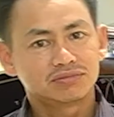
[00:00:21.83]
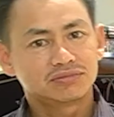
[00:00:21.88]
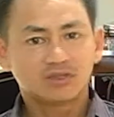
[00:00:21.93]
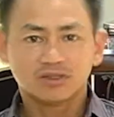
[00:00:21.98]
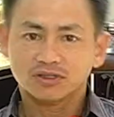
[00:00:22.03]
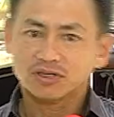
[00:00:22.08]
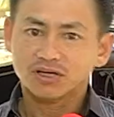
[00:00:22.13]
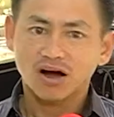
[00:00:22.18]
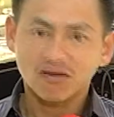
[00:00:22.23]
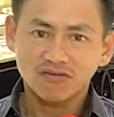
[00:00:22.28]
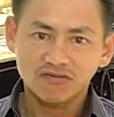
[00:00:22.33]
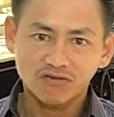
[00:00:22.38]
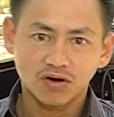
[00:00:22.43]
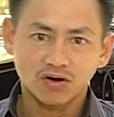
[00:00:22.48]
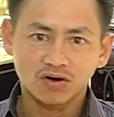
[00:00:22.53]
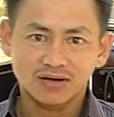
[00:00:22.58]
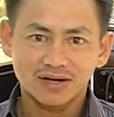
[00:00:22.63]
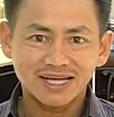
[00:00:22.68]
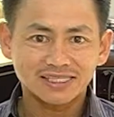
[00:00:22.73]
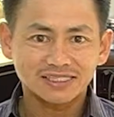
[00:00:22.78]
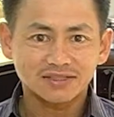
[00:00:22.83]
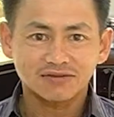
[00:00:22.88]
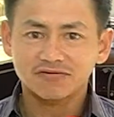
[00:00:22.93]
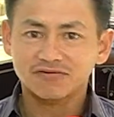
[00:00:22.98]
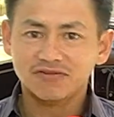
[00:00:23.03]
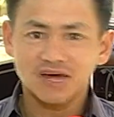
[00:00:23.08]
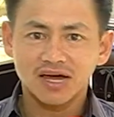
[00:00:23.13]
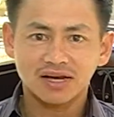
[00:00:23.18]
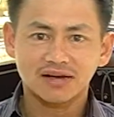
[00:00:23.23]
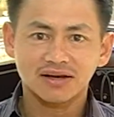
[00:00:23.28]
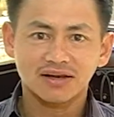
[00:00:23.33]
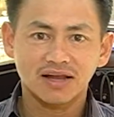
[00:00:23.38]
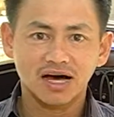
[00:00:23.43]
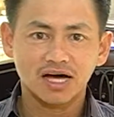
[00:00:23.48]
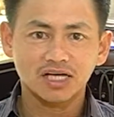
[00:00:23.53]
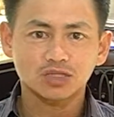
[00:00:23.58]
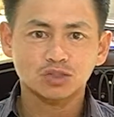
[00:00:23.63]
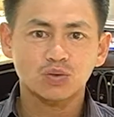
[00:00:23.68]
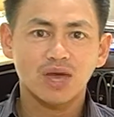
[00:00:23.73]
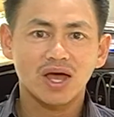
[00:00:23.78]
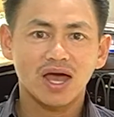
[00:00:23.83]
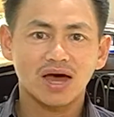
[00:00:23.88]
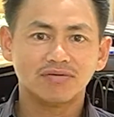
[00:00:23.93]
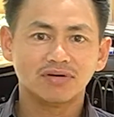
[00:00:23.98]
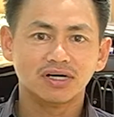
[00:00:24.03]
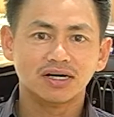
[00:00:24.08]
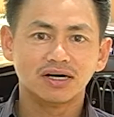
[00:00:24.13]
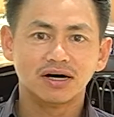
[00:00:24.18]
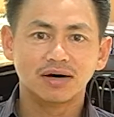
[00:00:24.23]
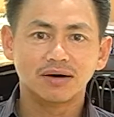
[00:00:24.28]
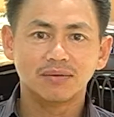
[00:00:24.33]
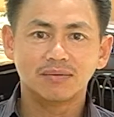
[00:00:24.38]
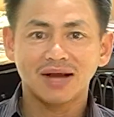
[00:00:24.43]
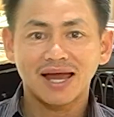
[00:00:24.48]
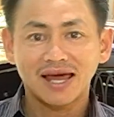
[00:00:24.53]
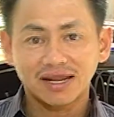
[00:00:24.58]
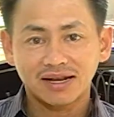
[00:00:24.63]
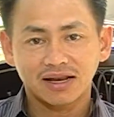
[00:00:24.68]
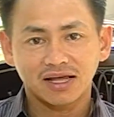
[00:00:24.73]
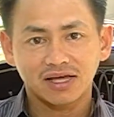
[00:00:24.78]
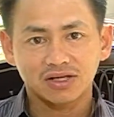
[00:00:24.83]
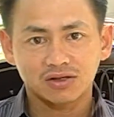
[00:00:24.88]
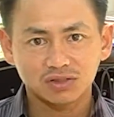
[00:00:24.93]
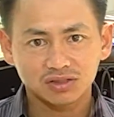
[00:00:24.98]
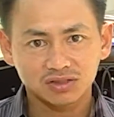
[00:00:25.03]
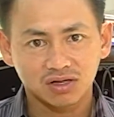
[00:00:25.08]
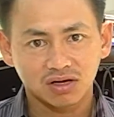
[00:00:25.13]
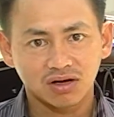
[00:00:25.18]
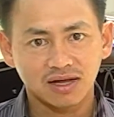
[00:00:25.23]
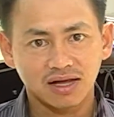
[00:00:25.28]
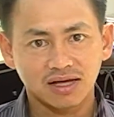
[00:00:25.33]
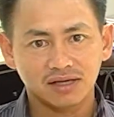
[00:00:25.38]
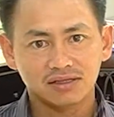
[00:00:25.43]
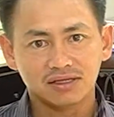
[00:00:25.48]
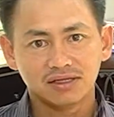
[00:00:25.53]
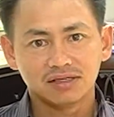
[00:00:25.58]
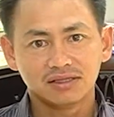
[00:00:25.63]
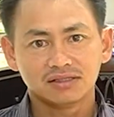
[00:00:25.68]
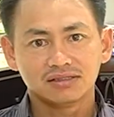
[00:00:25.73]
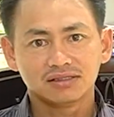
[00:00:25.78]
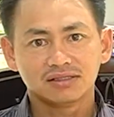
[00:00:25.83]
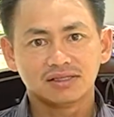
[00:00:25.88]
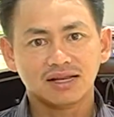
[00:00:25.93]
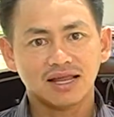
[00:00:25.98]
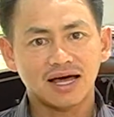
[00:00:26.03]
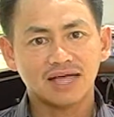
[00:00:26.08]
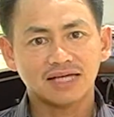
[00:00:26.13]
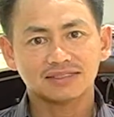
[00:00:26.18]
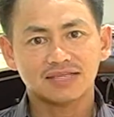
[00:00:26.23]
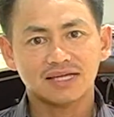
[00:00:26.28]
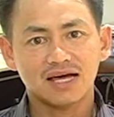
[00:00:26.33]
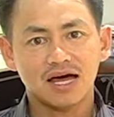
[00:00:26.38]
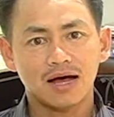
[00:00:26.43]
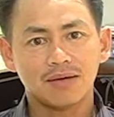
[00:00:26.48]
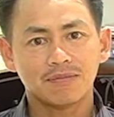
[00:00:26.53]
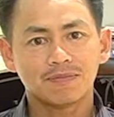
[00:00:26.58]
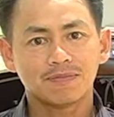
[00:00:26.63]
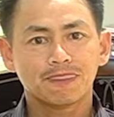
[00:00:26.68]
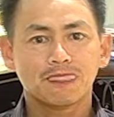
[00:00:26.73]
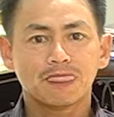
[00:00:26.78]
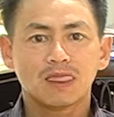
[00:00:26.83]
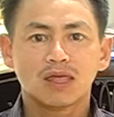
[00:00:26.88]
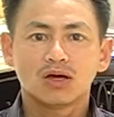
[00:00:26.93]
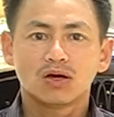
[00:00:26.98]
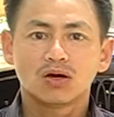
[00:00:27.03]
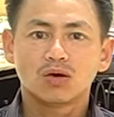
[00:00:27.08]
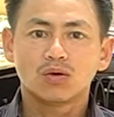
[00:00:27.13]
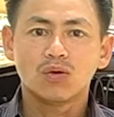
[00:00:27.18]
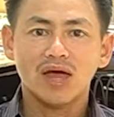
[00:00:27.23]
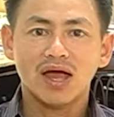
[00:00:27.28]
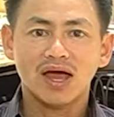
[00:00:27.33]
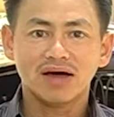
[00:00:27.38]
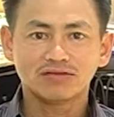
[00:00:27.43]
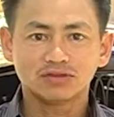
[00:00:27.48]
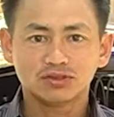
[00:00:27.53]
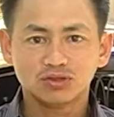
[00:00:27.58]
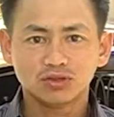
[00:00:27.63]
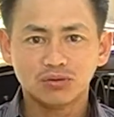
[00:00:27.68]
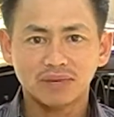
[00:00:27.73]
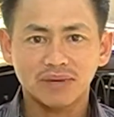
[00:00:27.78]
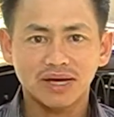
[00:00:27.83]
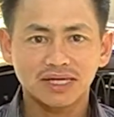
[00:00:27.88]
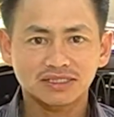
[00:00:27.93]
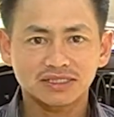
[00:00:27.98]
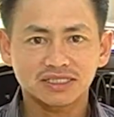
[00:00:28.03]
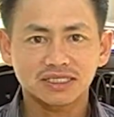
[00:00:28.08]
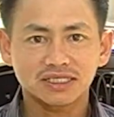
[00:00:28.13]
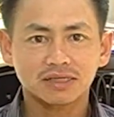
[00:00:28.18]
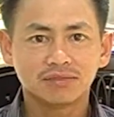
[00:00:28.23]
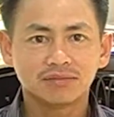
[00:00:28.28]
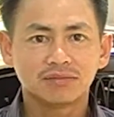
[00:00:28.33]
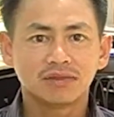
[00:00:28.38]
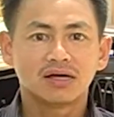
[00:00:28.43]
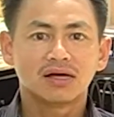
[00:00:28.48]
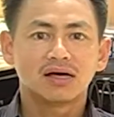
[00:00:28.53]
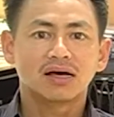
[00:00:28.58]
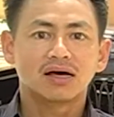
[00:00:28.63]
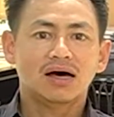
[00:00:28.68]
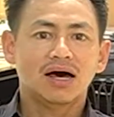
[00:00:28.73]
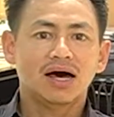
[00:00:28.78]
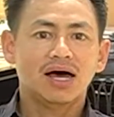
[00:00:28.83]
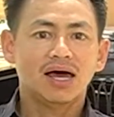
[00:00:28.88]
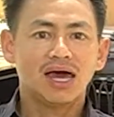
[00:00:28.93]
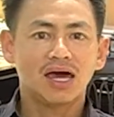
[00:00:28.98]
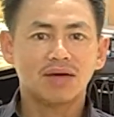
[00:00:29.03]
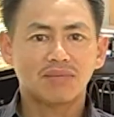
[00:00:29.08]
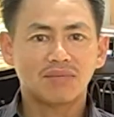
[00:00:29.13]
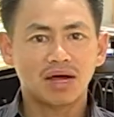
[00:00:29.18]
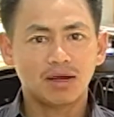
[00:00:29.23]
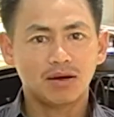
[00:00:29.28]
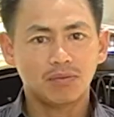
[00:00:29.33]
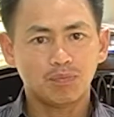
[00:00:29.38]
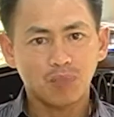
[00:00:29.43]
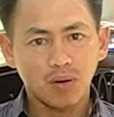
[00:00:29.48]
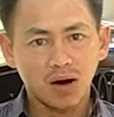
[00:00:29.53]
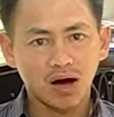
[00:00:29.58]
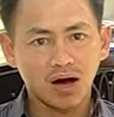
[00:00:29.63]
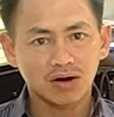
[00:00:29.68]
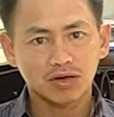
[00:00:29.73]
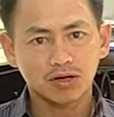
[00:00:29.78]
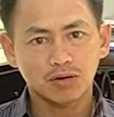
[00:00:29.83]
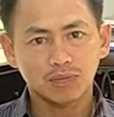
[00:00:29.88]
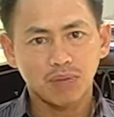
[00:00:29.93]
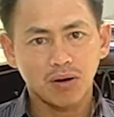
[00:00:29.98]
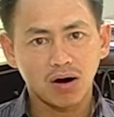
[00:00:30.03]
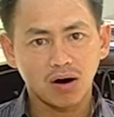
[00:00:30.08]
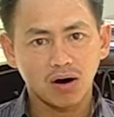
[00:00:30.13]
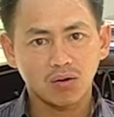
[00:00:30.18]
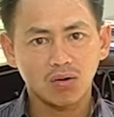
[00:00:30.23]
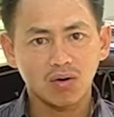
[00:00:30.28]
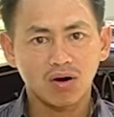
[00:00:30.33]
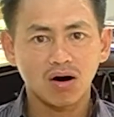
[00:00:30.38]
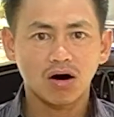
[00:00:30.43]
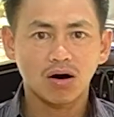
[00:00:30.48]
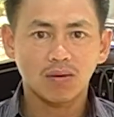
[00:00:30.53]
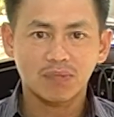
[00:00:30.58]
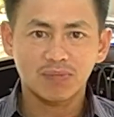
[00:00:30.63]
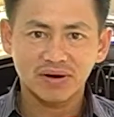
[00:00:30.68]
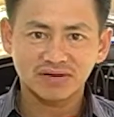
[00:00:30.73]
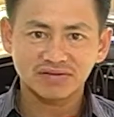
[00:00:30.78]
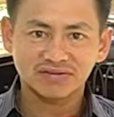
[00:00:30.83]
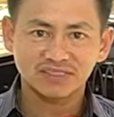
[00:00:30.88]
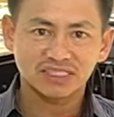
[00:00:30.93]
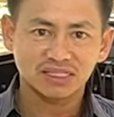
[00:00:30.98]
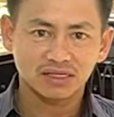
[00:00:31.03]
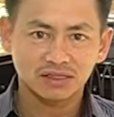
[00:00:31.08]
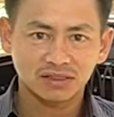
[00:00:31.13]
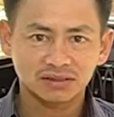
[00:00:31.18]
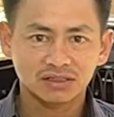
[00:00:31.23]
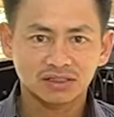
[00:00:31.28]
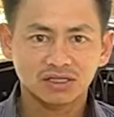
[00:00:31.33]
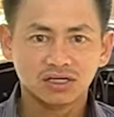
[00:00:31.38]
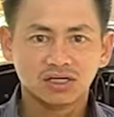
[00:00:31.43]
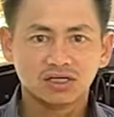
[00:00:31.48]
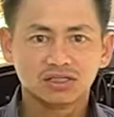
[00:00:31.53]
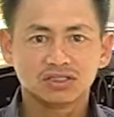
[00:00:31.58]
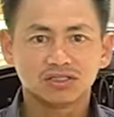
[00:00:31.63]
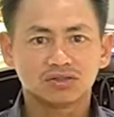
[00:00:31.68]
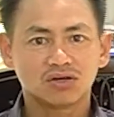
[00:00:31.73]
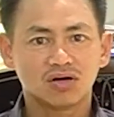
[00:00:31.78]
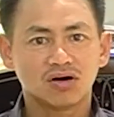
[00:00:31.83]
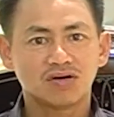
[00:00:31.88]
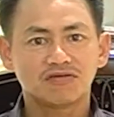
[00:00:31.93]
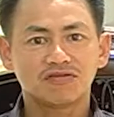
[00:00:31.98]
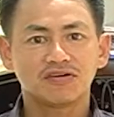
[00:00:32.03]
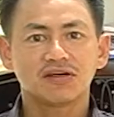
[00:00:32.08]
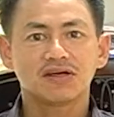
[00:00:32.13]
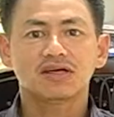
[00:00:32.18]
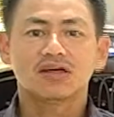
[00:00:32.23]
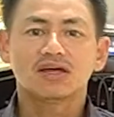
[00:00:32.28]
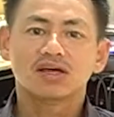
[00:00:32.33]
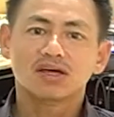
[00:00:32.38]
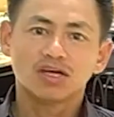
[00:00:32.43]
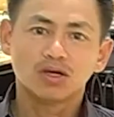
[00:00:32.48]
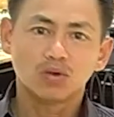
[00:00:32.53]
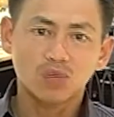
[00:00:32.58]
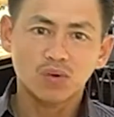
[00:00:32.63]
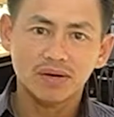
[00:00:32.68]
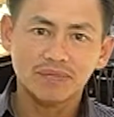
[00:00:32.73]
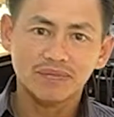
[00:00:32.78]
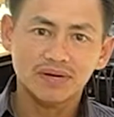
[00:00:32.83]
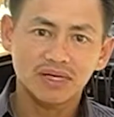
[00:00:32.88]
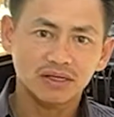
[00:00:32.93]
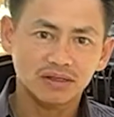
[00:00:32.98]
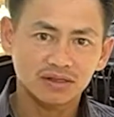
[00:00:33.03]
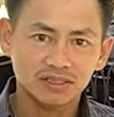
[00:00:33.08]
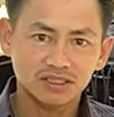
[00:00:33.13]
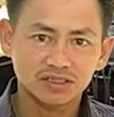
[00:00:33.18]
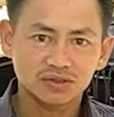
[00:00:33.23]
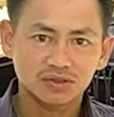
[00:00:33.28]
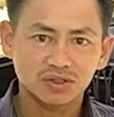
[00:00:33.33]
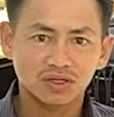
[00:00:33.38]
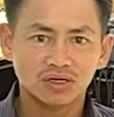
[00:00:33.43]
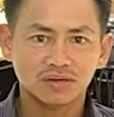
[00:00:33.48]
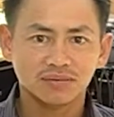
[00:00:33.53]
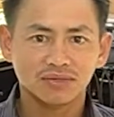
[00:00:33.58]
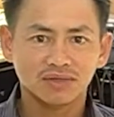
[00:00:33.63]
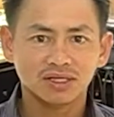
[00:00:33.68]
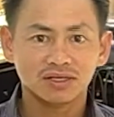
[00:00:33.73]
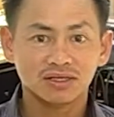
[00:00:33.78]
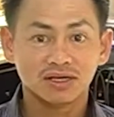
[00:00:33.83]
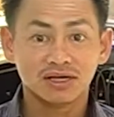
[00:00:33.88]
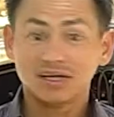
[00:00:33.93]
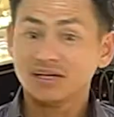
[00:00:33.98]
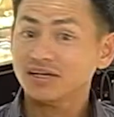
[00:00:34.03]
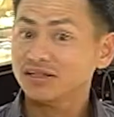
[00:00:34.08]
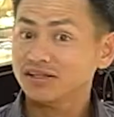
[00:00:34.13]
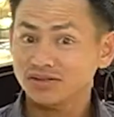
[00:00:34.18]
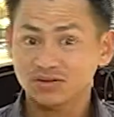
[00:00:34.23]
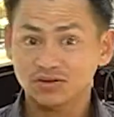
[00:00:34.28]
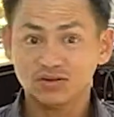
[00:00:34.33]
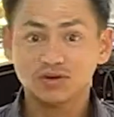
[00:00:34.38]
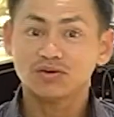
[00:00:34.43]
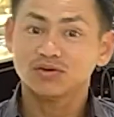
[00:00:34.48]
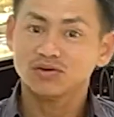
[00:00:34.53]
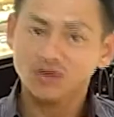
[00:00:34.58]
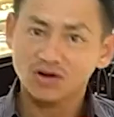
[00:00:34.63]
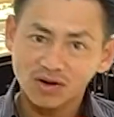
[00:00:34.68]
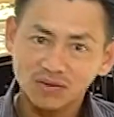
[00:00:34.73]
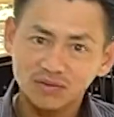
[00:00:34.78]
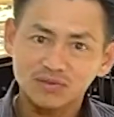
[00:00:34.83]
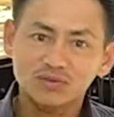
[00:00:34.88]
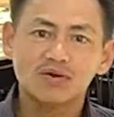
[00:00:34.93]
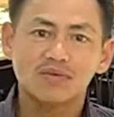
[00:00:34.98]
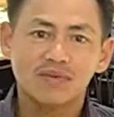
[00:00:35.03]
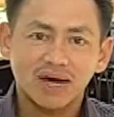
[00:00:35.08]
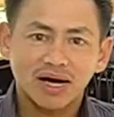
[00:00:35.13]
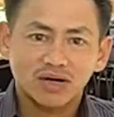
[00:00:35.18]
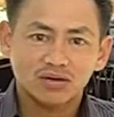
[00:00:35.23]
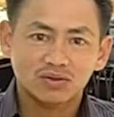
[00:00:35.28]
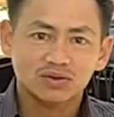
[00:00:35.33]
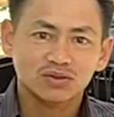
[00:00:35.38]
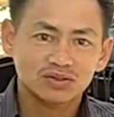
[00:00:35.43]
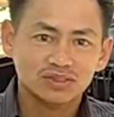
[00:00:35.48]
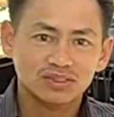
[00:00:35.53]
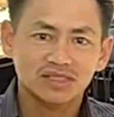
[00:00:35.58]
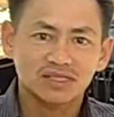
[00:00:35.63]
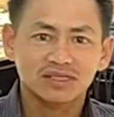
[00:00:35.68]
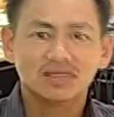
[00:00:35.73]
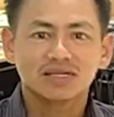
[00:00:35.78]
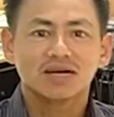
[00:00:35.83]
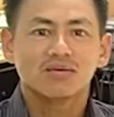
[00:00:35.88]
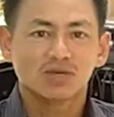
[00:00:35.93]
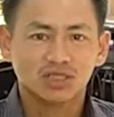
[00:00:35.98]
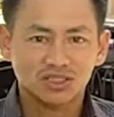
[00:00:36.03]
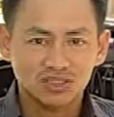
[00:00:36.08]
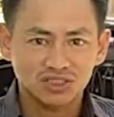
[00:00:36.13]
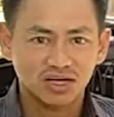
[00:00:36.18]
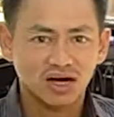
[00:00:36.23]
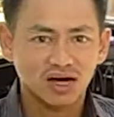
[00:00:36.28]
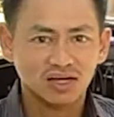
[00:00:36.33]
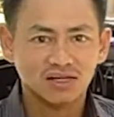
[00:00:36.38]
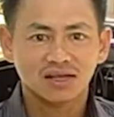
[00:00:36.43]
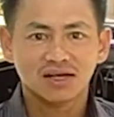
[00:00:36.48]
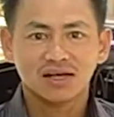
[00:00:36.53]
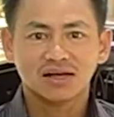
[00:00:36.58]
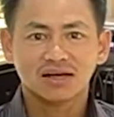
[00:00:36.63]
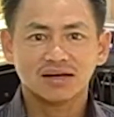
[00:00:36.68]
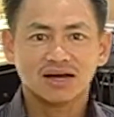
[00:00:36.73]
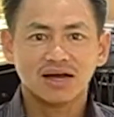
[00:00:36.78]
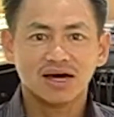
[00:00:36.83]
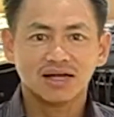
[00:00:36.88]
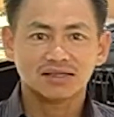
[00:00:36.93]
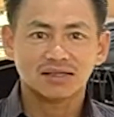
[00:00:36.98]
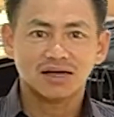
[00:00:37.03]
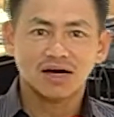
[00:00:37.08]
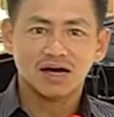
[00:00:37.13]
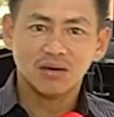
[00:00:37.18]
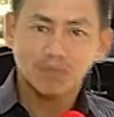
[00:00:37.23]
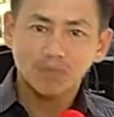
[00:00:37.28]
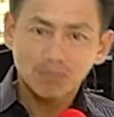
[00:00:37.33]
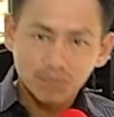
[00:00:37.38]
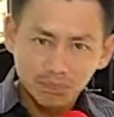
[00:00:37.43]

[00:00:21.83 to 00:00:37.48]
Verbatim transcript: uh, golf course. That's a very nice. We have a like, like you saw last, last time. We have two-man team. I had my partner Paul Wall represent Strophy. He will be in this tournament. You you going you might going to see a couple of shots that uh,